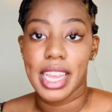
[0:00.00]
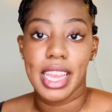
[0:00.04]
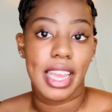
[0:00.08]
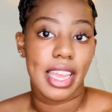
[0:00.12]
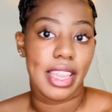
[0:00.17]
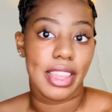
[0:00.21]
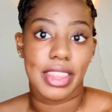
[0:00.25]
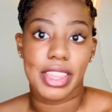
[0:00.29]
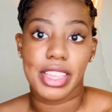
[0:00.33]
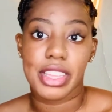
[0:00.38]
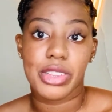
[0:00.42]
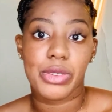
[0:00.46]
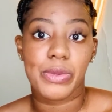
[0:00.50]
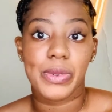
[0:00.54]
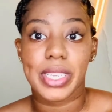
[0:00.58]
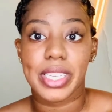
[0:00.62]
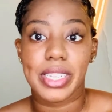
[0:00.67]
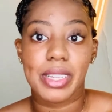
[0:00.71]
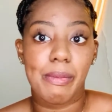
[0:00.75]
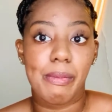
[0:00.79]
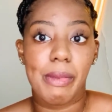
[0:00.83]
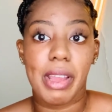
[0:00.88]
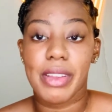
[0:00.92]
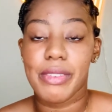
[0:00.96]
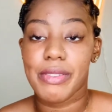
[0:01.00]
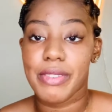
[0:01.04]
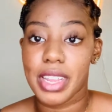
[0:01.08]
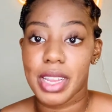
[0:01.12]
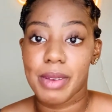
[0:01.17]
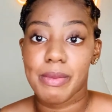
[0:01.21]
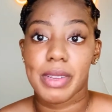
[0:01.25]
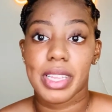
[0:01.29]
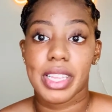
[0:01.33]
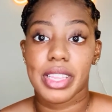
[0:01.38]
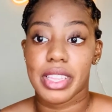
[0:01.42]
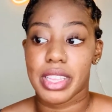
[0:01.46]
And this wasn't my
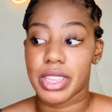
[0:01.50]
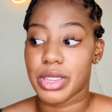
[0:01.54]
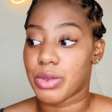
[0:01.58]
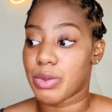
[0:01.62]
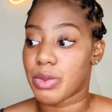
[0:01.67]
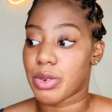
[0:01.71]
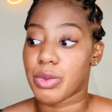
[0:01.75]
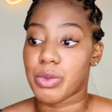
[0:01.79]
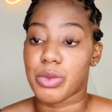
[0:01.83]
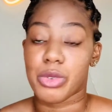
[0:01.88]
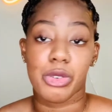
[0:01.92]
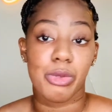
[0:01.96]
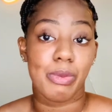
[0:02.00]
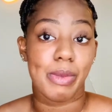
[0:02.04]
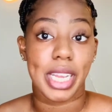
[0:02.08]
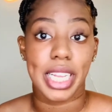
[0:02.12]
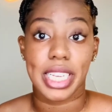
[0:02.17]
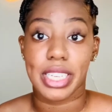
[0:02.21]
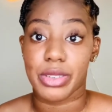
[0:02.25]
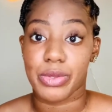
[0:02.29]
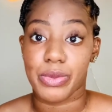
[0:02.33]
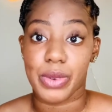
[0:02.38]
family, these were roommates,